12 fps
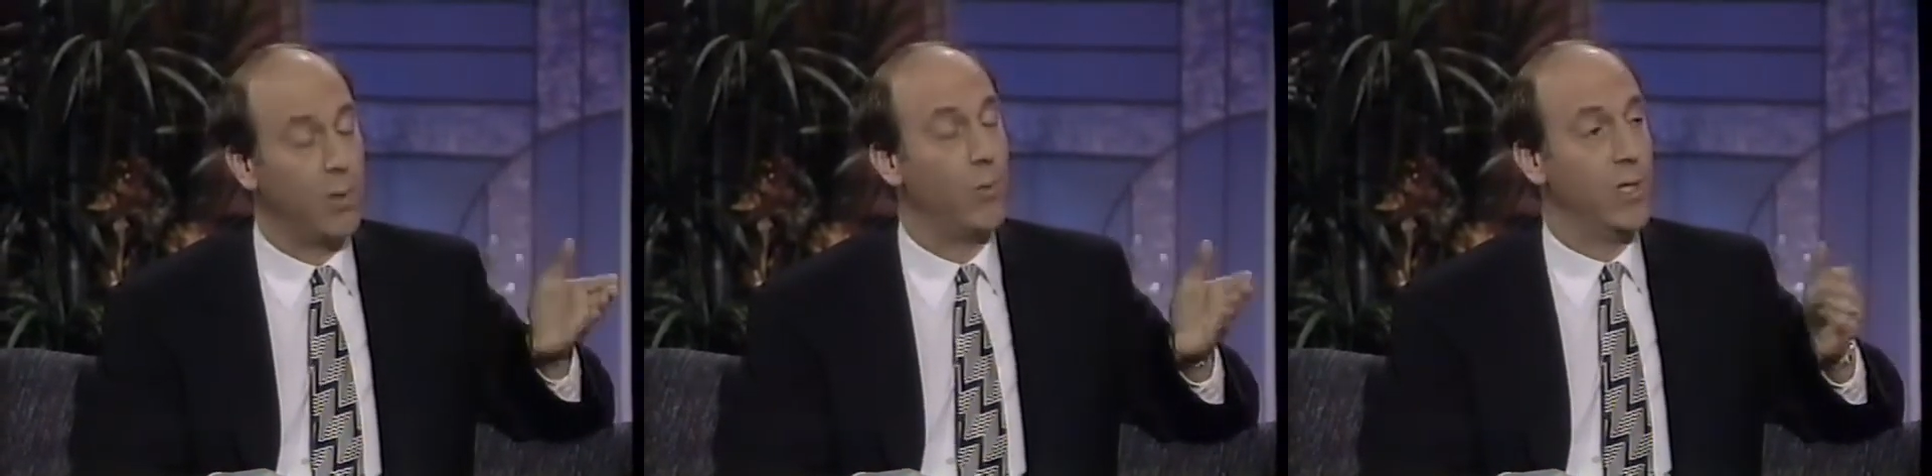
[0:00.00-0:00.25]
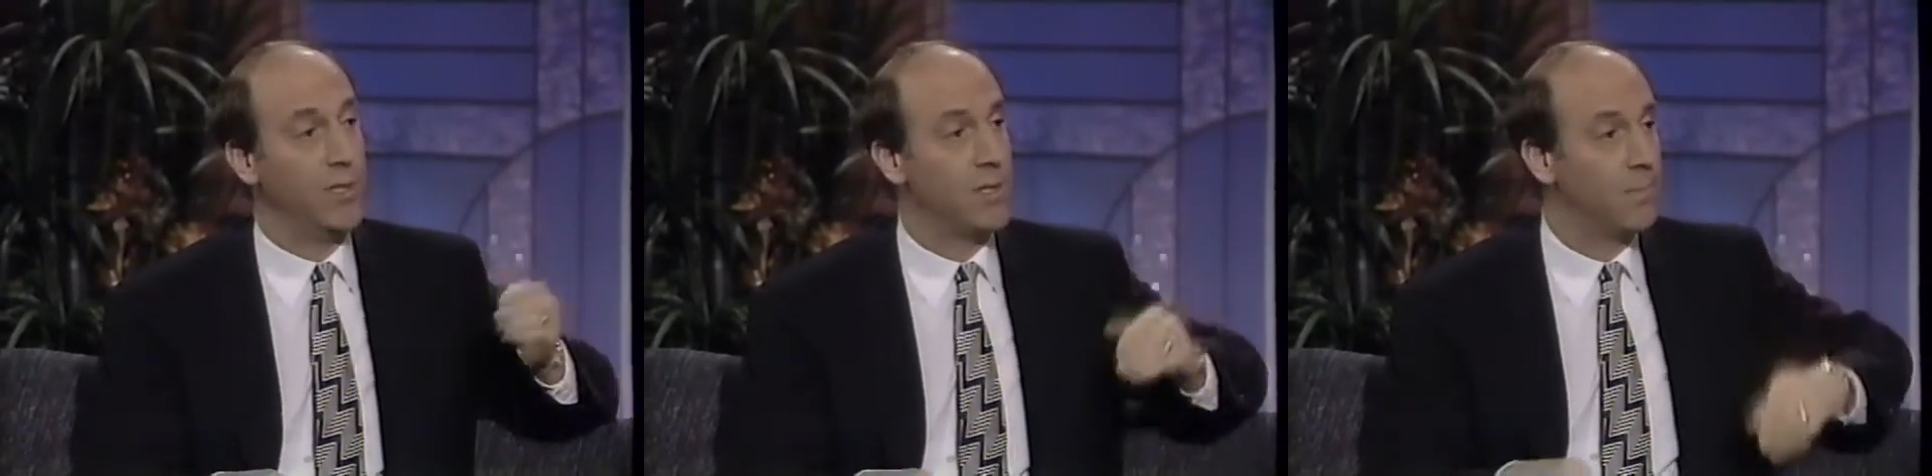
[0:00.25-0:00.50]
he
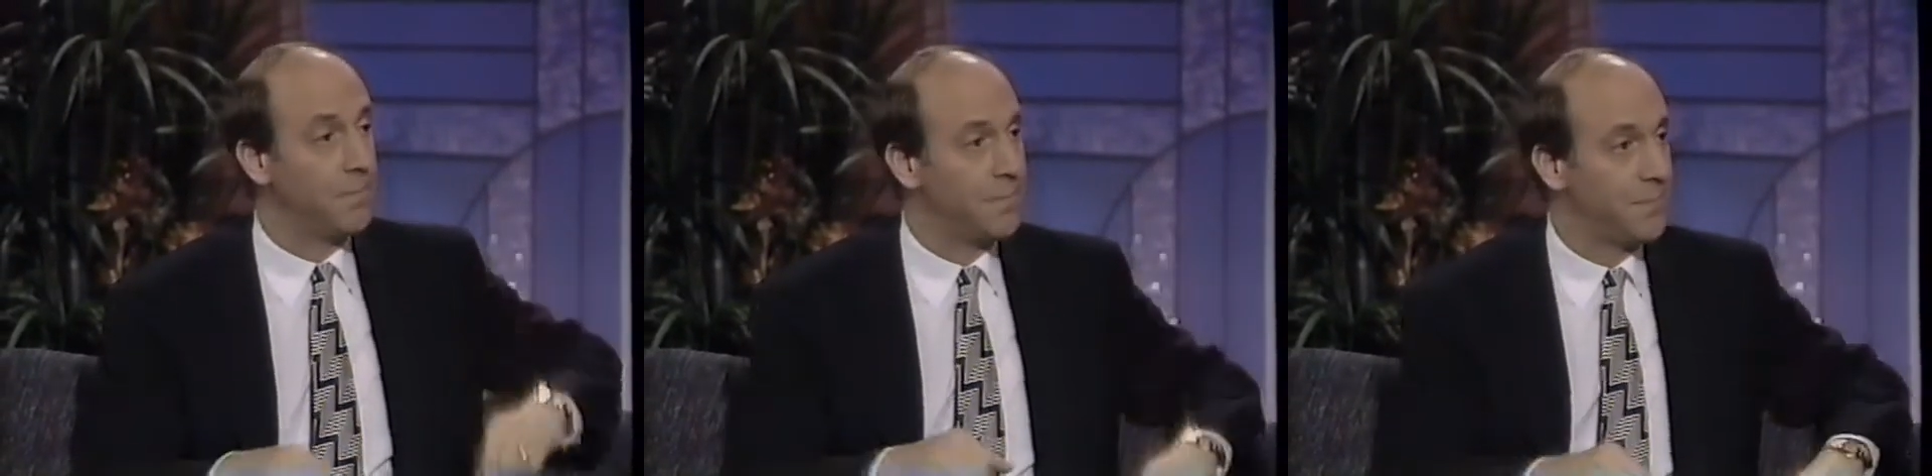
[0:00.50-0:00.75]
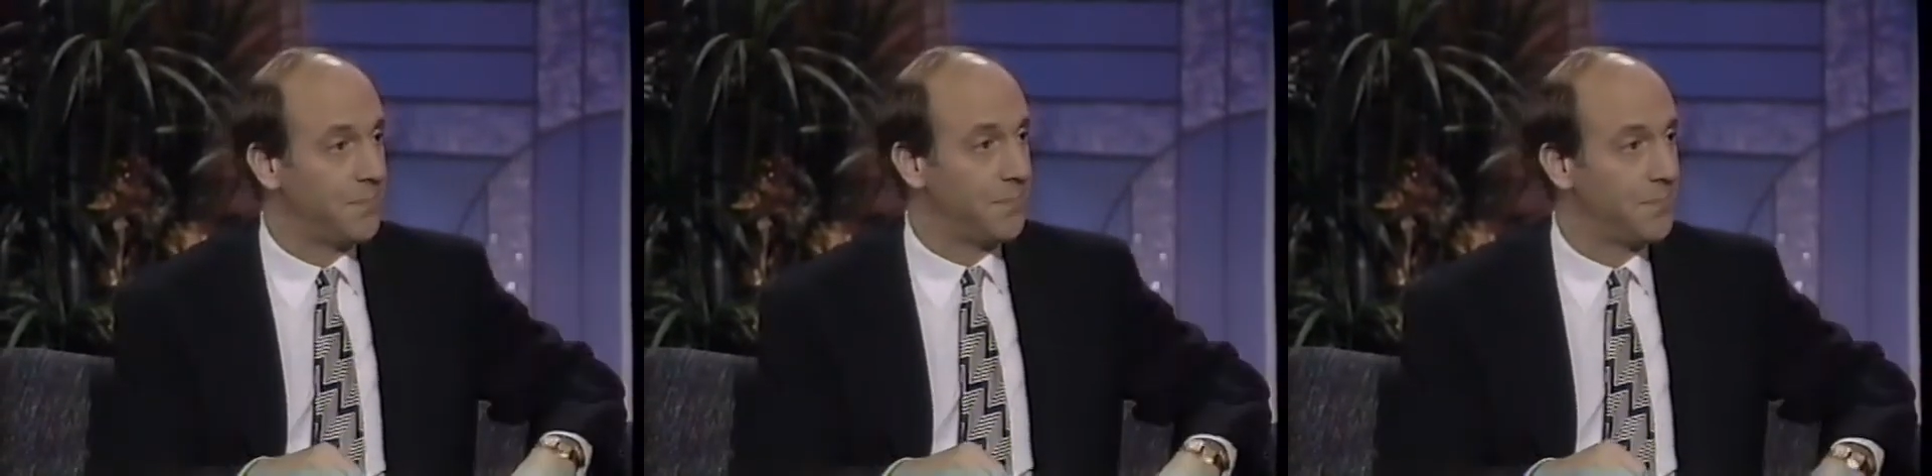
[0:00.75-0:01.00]
wins.
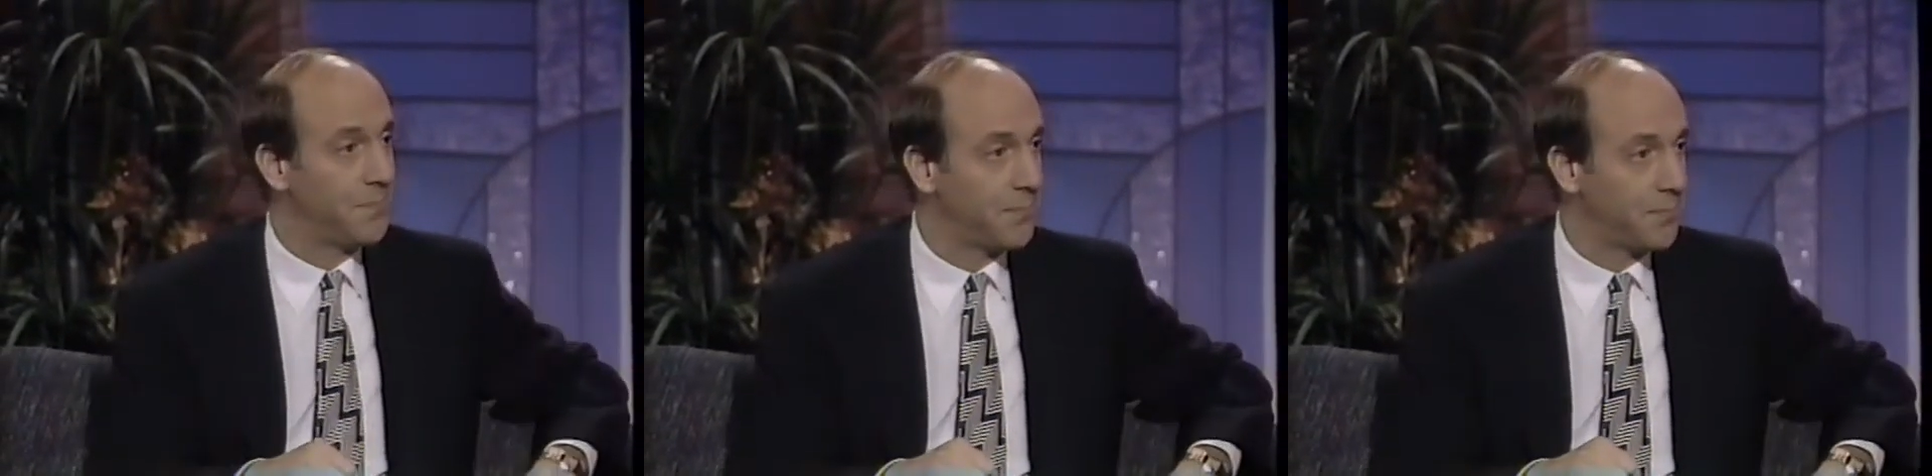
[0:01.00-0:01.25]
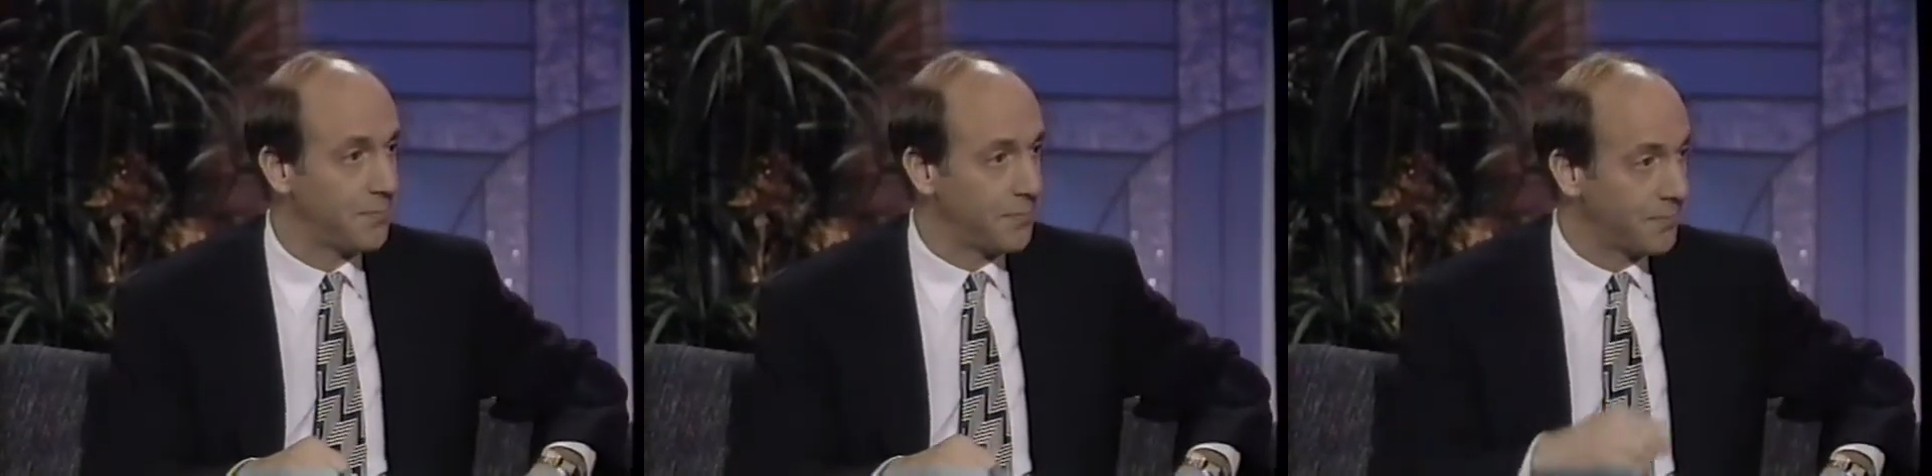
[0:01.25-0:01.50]
Okay.